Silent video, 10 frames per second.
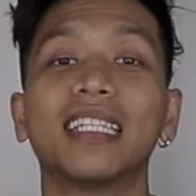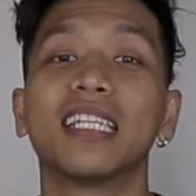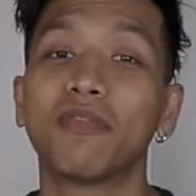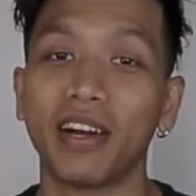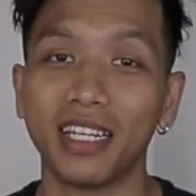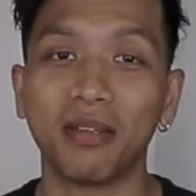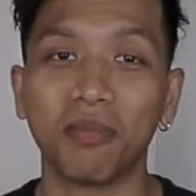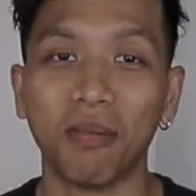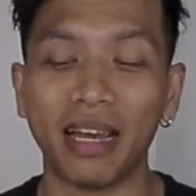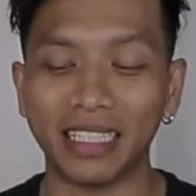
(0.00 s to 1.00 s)
is a very
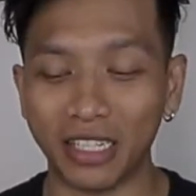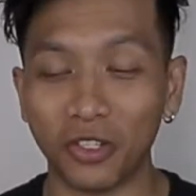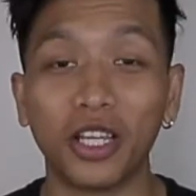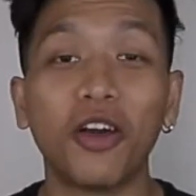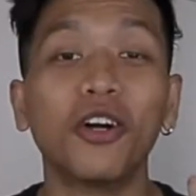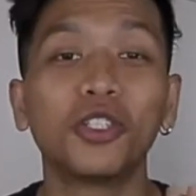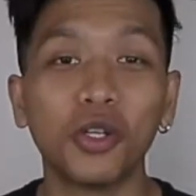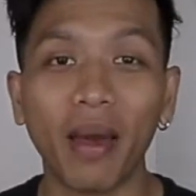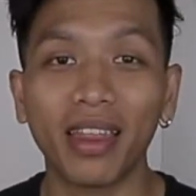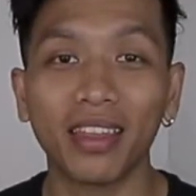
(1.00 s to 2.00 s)
simple method. So they got 2
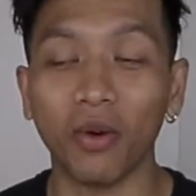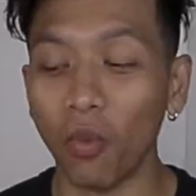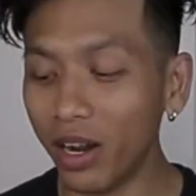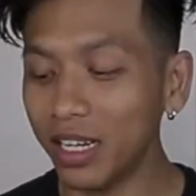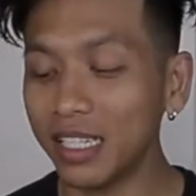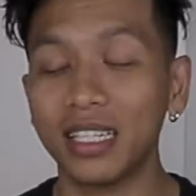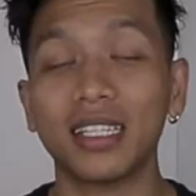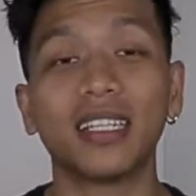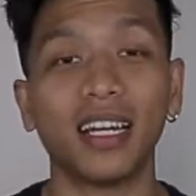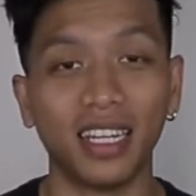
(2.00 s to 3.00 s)
methods. One is a
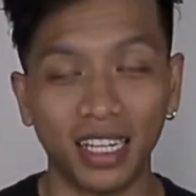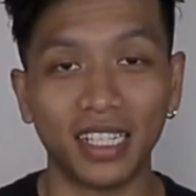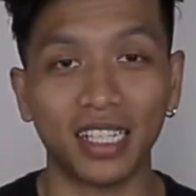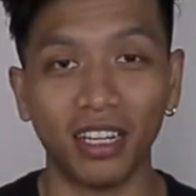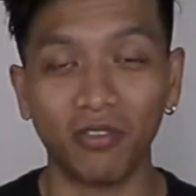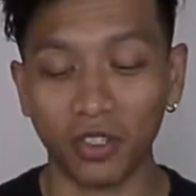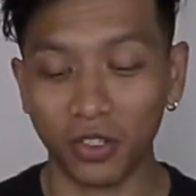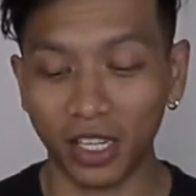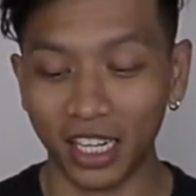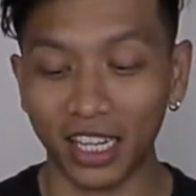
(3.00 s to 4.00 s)
sardine itself, so
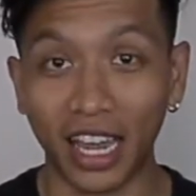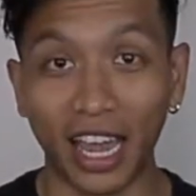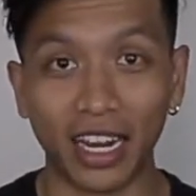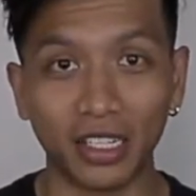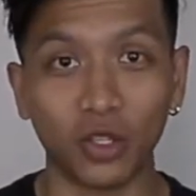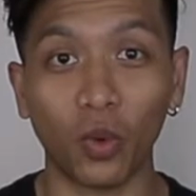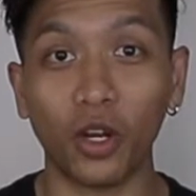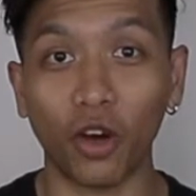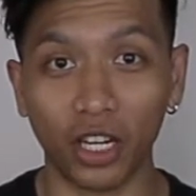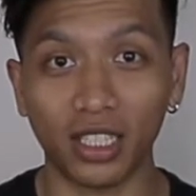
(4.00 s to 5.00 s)
sardine in the can. So we're
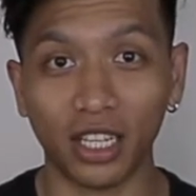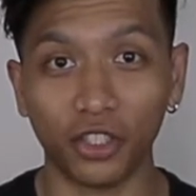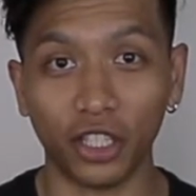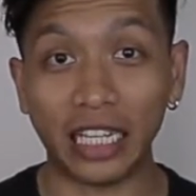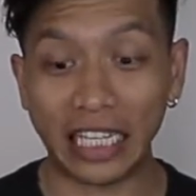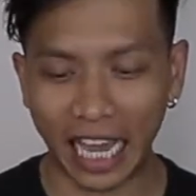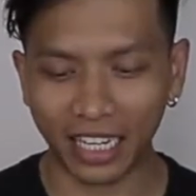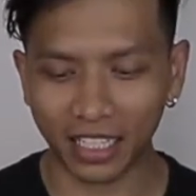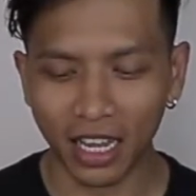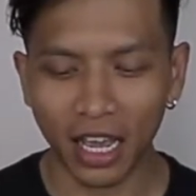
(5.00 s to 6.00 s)
not going to touch it
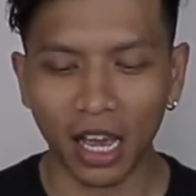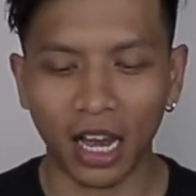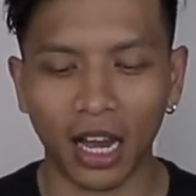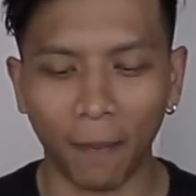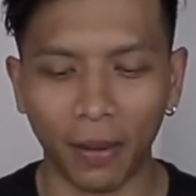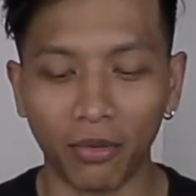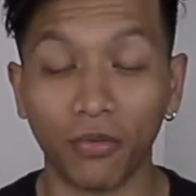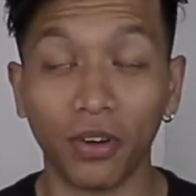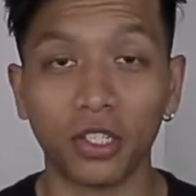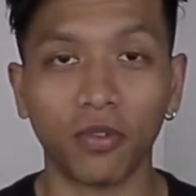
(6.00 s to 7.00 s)
yet. But
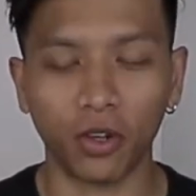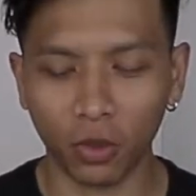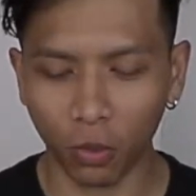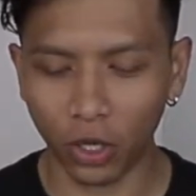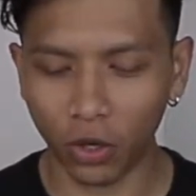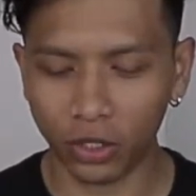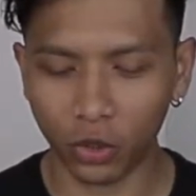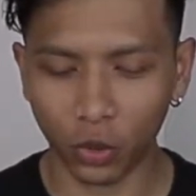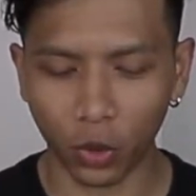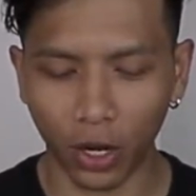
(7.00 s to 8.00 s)
first of all, we're going
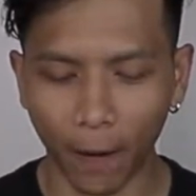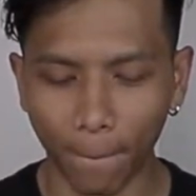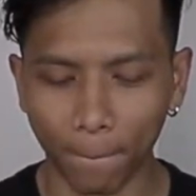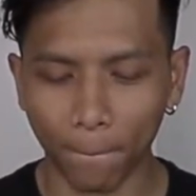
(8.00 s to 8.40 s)
to